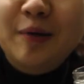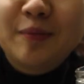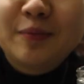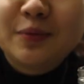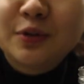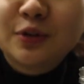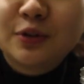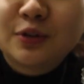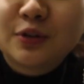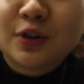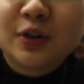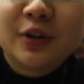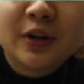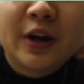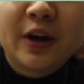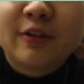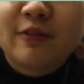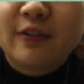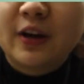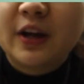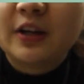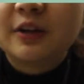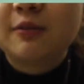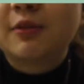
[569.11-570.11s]
You don't
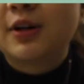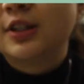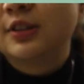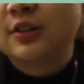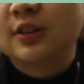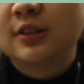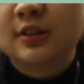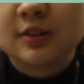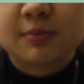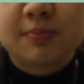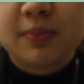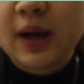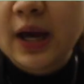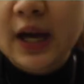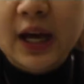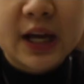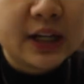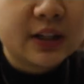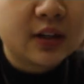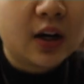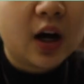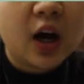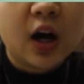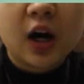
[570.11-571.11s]
have anyone to
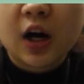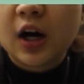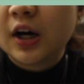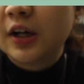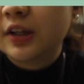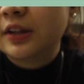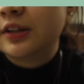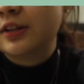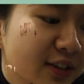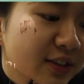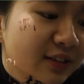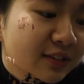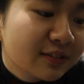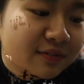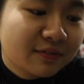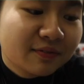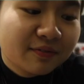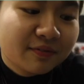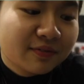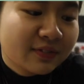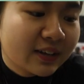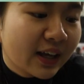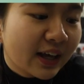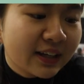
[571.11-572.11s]
depend on.
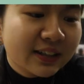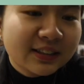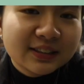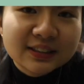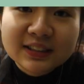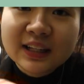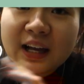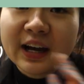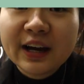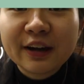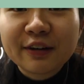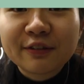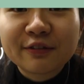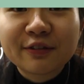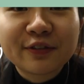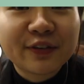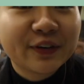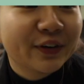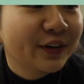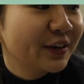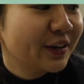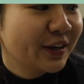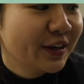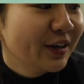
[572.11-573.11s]
That is life.
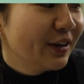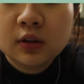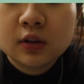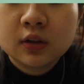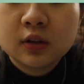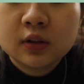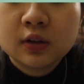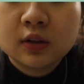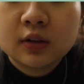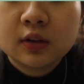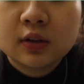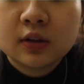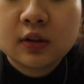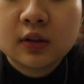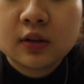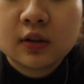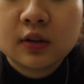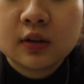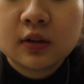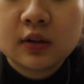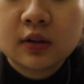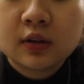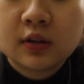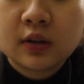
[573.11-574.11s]

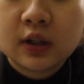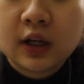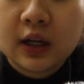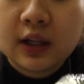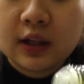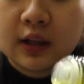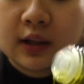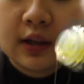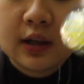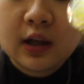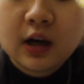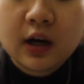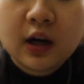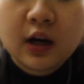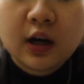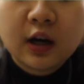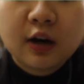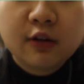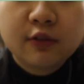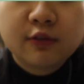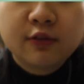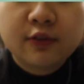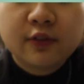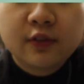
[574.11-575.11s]
I
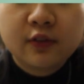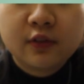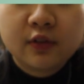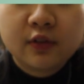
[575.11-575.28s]
love